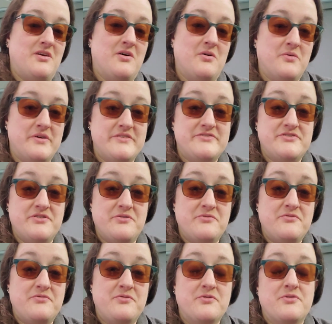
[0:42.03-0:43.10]
know, is
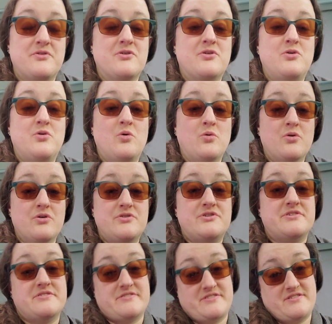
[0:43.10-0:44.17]
known for the
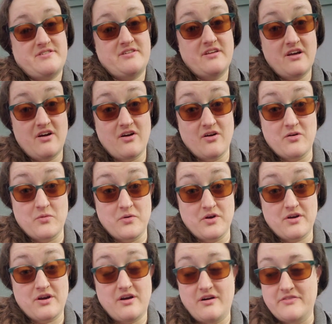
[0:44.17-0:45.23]
gorgeous
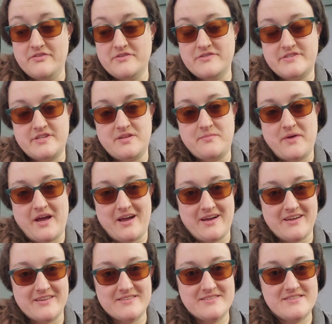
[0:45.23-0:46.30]
artwork on their seed
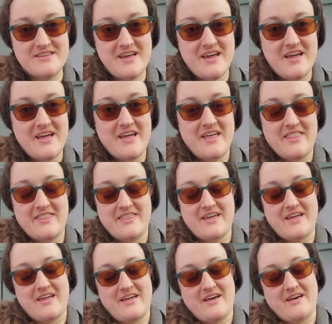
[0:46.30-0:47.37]
packets.
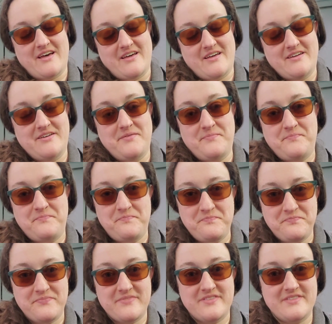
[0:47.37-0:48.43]
They
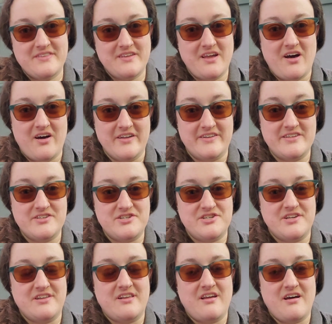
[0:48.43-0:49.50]

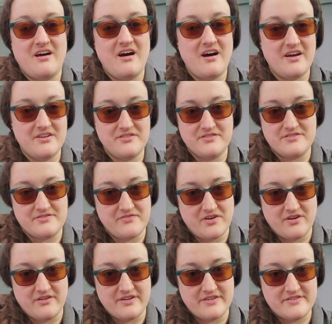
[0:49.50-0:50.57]
audition hundreds of
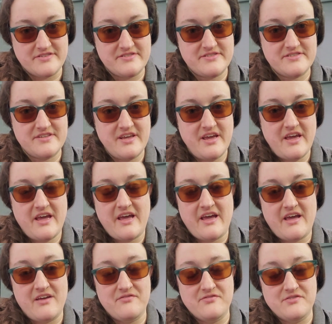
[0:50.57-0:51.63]
artists
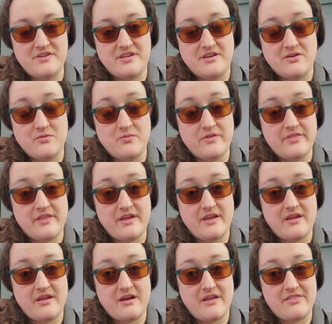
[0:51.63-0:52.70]
every year. When
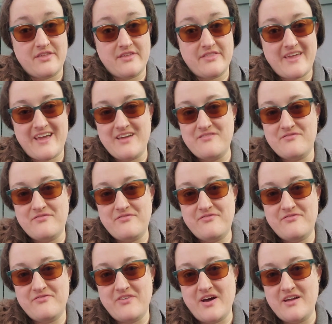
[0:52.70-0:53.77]
I think they had
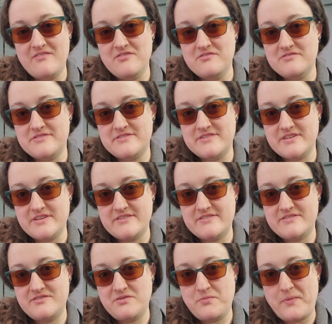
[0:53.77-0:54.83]
5 or
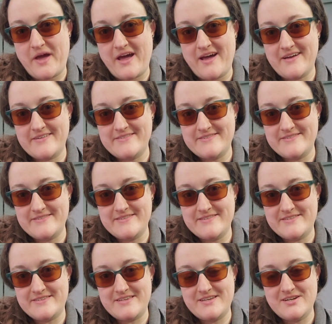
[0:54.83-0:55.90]
6 new packs
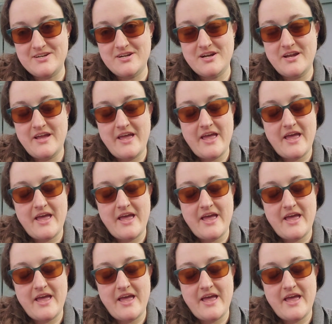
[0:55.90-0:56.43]
this year.